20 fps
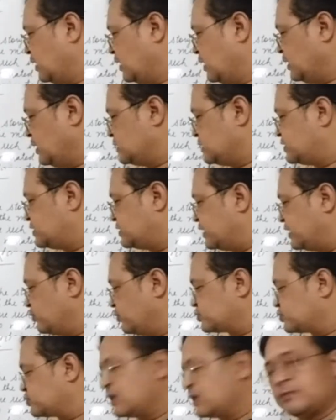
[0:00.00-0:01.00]

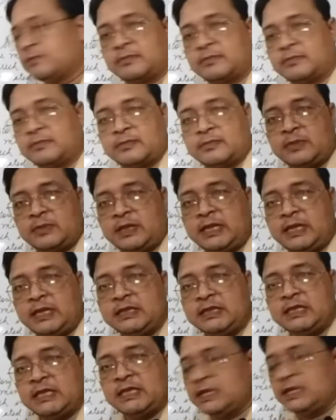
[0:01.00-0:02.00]
Jerusalem in
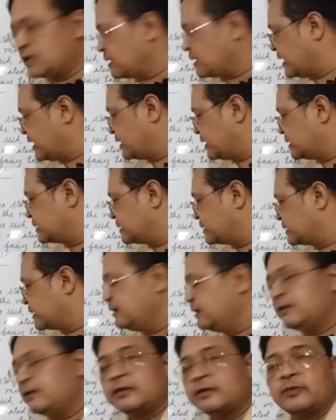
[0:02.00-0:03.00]
the year
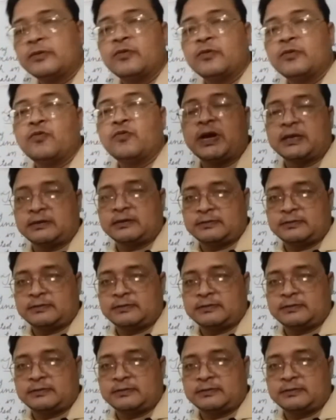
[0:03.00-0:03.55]
1901.